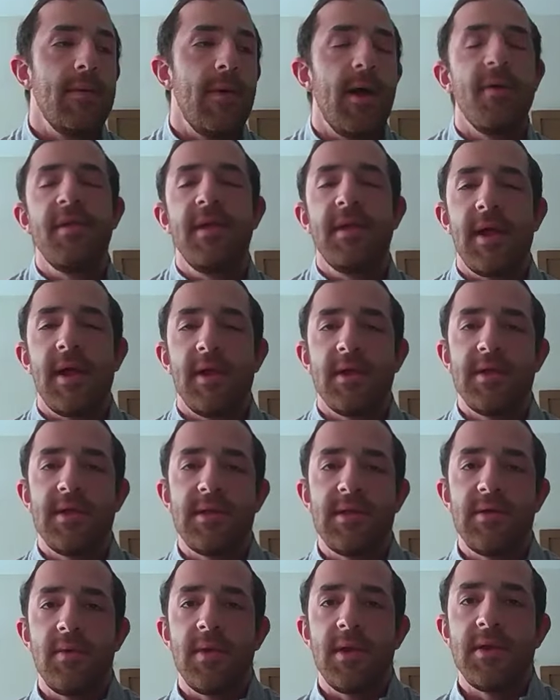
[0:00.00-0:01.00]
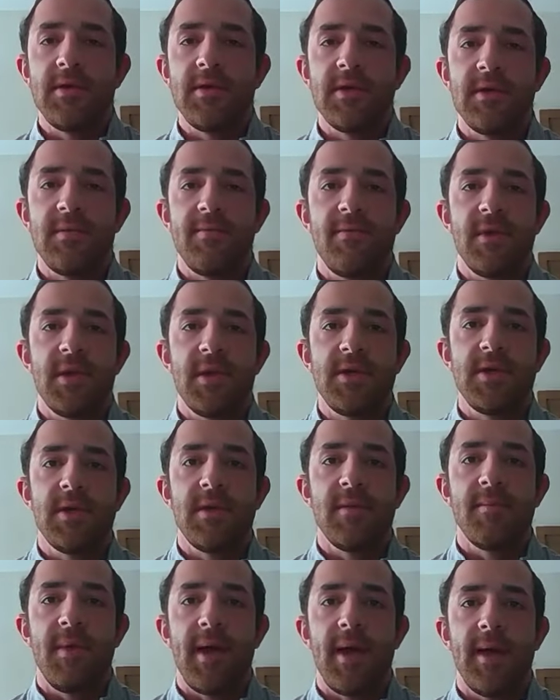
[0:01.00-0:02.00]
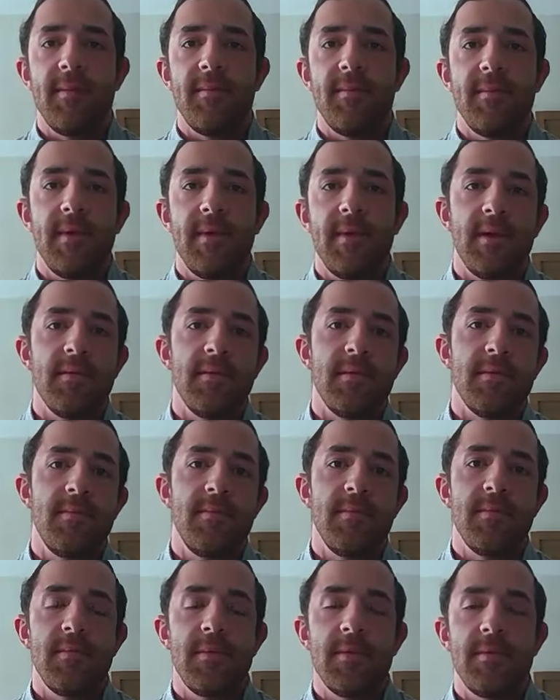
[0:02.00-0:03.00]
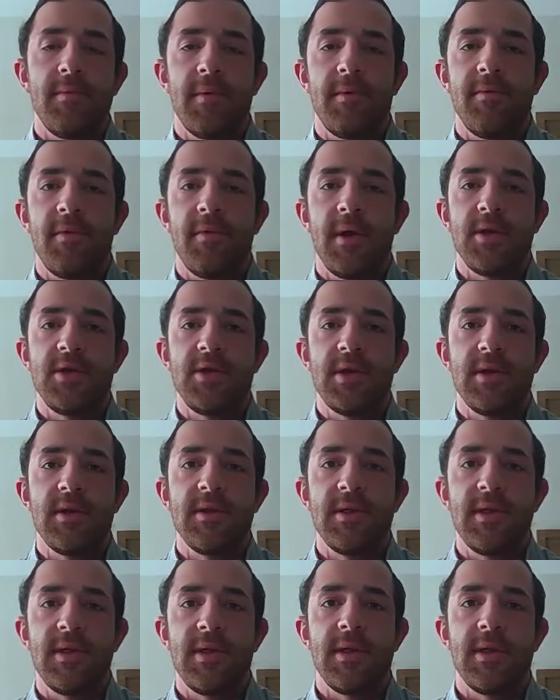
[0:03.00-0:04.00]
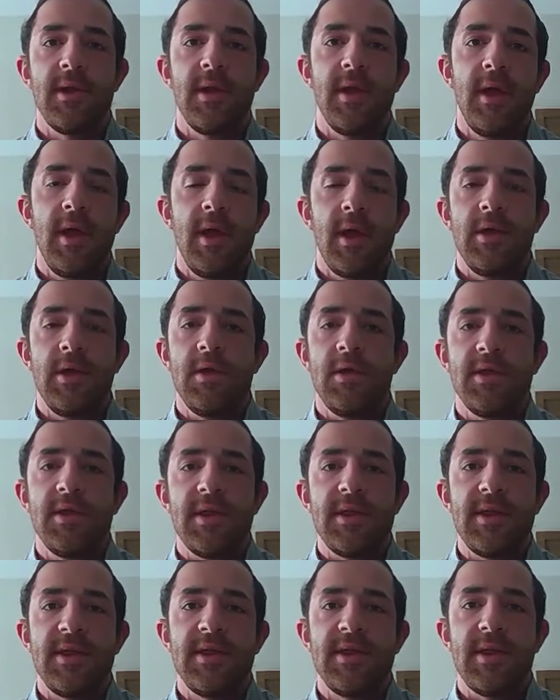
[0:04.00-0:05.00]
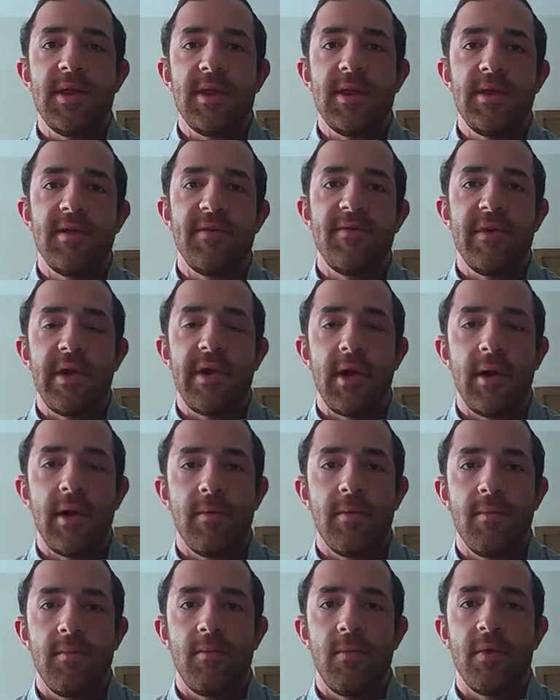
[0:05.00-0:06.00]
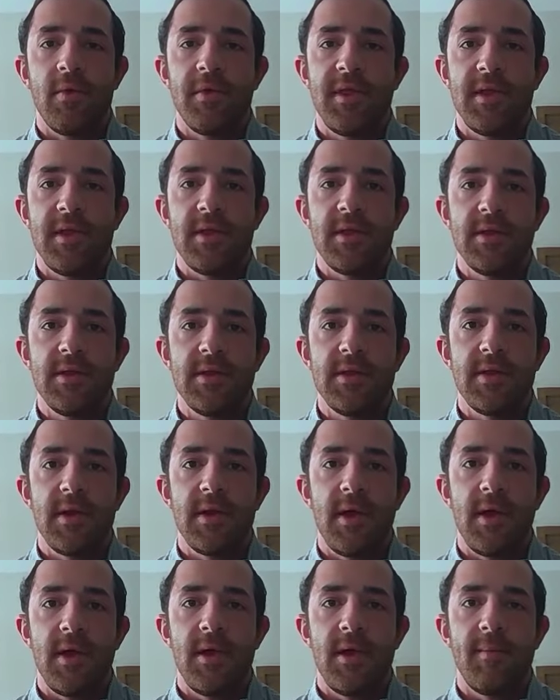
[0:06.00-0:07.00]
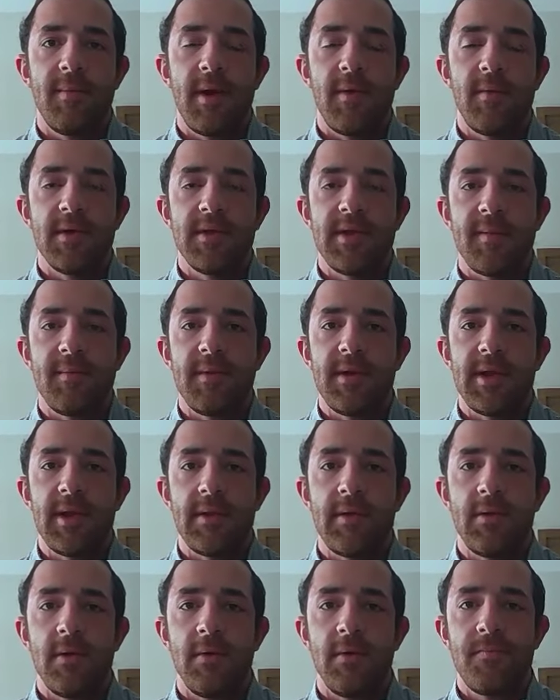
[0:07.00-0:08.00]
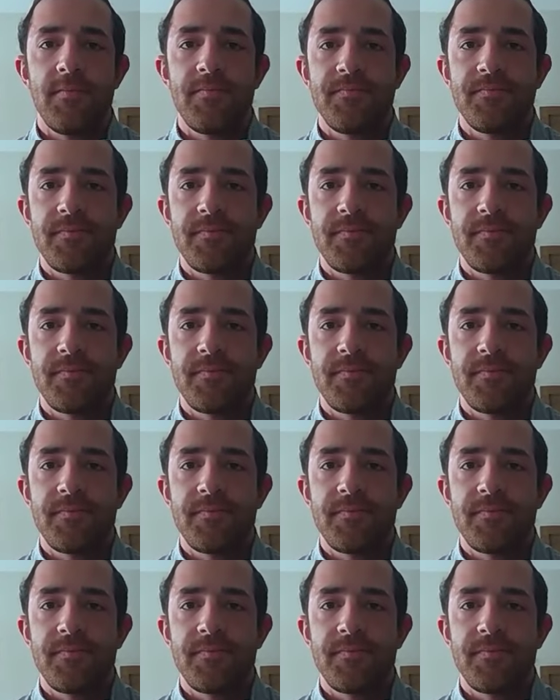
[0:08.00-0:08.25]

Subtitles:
analysis are really just friction of the pipe and of the perforations, and then using these things to figure out more things about what's happening downhole.